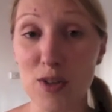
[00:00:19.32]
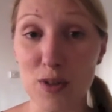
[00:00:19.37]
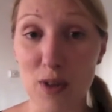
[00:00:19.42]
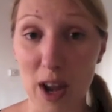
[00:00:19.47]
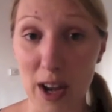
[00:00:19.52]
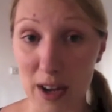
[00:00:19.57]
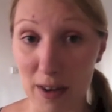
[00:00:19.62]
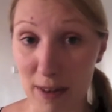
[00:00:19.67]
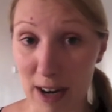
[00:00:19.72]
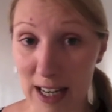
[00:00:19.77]

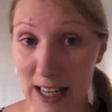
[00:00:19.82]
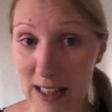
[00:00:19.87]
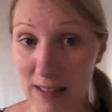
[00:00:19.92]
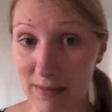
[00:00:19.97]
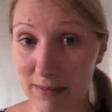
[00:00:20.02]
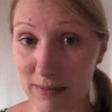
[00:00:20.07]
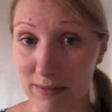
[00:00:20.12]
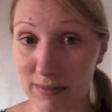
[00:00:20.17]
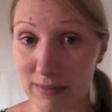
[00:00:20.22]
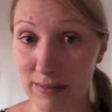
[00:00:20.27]
Are you ready?
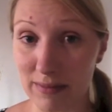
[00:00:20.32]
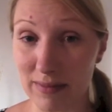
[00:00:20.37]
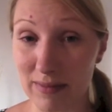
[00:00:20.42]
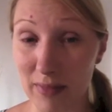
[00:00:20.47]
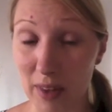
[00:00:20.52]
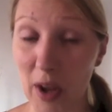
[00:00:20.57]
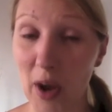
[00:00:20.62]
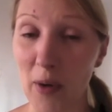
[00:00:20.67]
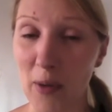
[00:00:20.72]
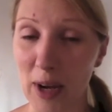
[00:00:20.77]

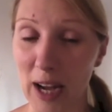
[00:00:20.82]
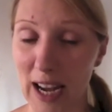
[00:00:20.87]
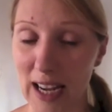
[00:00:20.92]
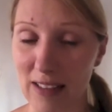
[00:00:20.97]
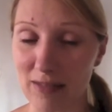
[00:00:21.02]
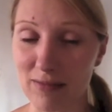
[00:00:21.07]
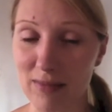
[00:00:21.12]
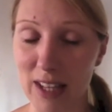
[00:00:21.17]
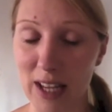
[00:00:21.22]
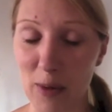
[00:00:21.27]
Okay,
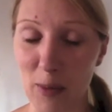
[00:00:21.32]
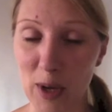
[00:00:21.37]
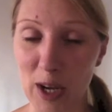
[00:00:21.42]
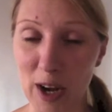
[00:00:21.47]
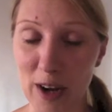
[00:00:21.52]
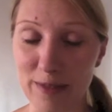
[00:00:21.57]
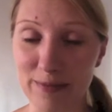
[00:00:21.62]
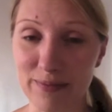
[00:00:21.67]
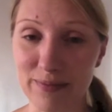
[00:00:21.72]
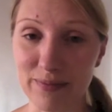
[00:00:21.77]
here we
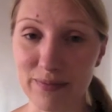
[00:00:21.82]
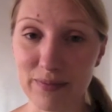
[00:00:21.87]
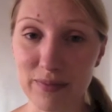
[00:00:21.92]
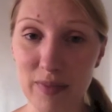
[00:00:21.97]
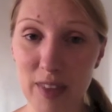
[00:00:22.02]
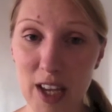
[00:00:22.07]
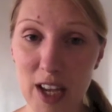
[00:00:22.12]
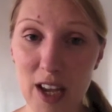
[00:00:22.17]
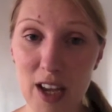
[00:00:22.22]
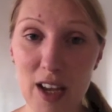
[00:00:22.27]
go.
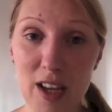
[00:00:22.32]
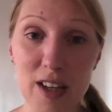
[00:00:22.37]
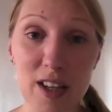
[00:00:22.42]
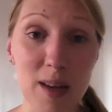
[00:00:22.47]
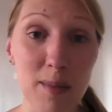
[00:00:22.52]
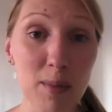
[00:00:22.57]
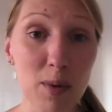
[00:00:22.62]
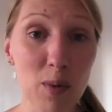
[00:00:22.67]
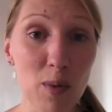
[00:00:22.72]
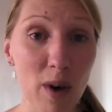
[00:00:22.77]

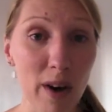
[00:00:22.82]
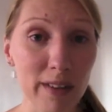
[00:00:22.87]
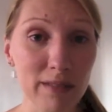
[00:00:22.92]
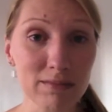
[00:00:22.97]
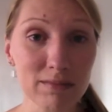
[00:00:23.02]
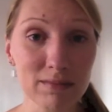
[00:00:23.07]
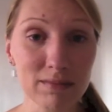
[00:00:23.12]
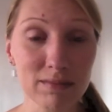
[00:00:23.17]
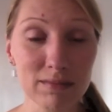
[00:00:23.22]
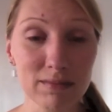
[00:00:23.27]
Number
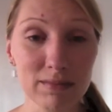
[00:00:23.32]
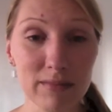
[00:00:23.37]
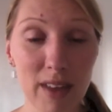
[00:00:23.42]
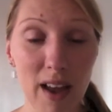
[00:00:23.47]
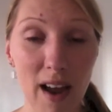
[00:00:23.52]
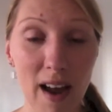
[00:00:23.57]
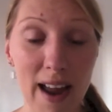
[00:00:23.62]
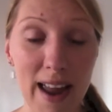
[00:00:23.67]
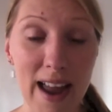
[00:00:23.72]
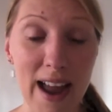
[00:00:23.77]
one,
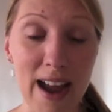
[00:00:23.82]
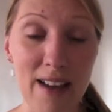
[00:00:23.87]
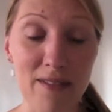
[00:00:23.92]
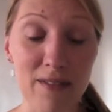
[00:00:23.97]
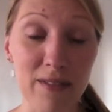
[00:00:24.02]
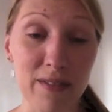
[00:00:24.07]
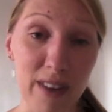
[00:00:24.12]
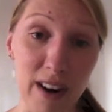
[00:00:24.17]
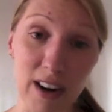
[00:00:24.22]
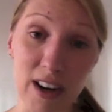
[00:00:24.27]
I
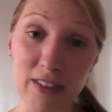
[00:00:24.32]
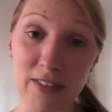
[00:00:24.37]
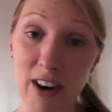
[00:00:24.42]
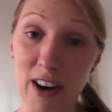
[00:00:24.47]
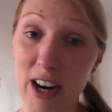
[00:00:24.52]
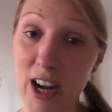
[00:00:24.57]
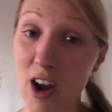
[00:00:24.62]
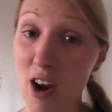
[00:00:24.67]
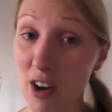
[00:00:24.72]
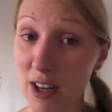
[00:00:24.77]
am very,
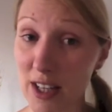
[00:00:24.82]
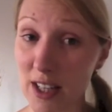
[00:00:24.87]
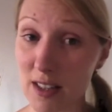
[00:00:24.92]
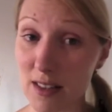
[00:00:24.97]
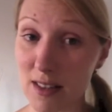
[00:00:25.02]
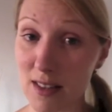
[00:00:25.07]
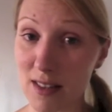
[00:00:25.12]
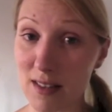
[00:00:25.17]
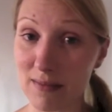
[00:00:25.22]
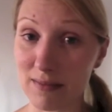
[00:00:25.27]
very
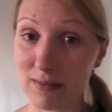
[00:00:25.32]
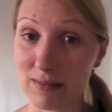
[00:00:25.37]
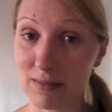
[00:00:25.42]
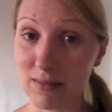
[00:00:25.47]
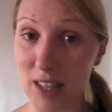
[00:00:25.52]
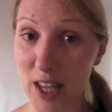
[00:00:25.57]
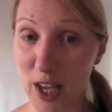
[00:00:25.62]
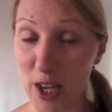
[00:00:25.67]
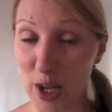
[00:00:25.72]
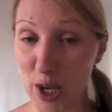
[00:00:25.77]
honest.
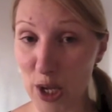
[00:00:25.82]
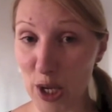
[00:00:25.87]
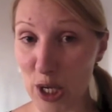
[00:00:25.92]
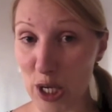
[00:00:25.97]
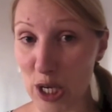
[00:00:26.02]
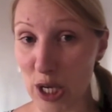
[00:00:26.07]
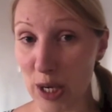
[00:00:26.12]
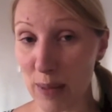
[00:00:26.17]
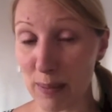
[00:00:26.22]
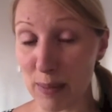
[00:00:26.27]

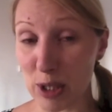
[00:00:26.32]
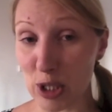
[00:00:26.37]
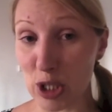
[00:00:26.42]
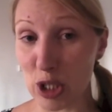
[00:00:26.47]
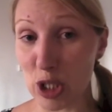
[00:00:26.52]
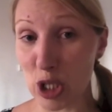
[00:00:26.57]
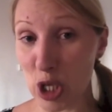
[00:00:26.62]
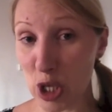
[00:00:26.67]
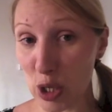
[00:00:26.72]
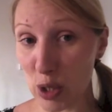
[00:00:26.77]
Number
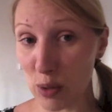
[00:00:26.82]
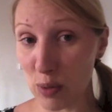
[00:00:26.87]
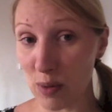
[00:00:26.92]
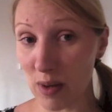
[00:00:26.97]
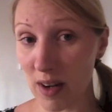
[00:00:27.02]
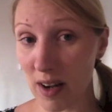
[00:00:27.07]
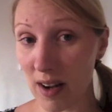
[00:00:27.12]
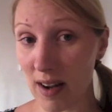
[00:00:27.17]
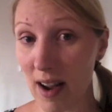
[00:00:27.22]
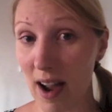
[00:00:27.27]
two,
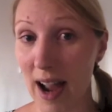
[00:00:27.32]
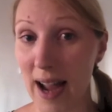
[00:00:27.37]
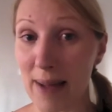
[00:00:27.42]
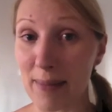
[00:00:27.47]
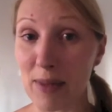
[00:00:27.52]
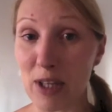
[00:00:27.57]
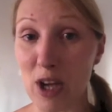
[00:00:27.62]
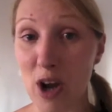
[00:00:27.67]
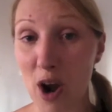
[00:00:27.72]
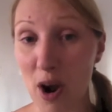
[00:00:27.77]
I am
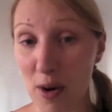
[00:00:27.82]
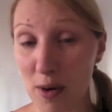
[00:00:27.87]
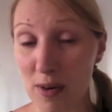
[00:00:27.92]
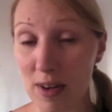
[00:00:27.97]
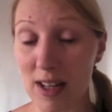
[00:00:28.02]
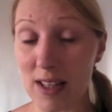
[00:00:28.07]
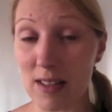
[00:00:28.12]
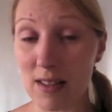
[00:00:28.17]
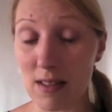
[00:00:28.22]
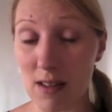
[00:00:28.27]
the
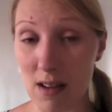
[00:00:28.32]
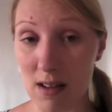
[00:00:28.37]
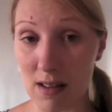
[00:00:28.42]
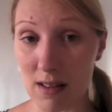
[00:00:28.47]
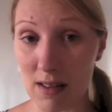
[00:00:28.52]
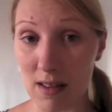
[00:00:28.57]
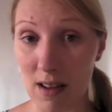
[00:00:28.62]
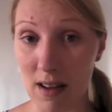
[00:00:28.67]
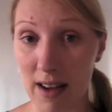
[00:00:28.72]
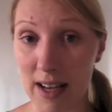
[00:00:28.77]
only star
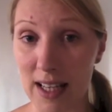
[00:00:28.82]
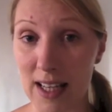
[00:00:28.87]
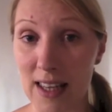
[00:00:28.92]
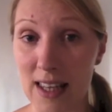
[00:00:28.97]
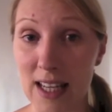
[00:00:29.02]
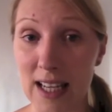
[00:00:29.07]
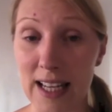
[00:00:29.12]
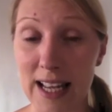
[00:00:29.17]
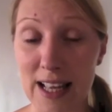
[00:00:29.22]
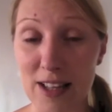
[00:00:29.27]
sign
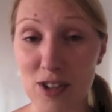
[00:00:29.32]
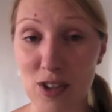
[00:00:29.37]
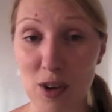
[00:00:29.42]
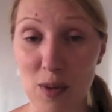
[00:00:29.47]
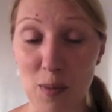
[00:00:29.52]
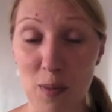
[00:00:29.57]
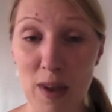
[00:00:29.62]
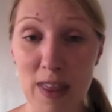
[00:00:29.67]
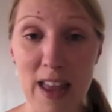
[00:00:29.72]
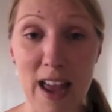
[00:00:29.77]
that gets
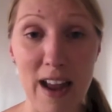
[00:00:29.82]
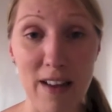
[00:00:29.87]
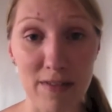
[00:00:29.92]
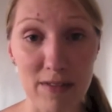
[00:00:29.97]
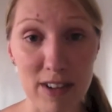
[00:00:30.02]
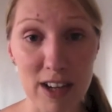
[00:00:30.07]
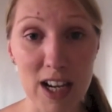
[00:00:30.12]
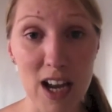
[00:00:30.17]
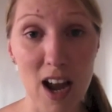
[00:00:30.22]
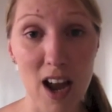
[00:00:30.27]
on with
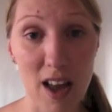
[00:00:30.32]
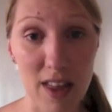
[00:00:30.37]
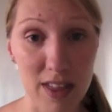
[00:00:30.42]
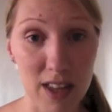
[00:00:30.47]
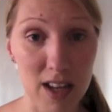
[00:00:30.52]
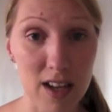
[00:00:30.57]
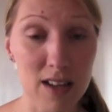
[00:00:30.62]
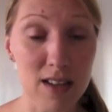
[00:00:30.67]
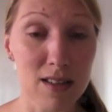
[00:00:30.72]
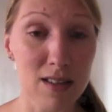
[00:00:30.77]
every
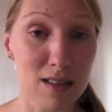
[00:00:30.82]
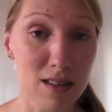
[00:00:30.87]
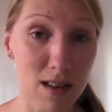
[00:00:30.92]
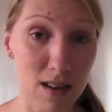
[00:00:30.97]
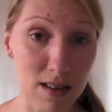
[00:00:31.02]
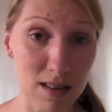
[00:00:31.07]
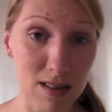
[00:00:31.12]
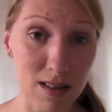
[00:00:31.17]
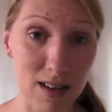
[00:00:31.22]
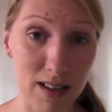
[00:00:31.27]
other
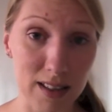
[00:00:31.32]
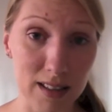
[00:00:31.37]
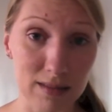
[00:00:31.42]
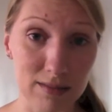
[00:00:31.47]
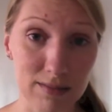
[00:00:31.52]
star sign.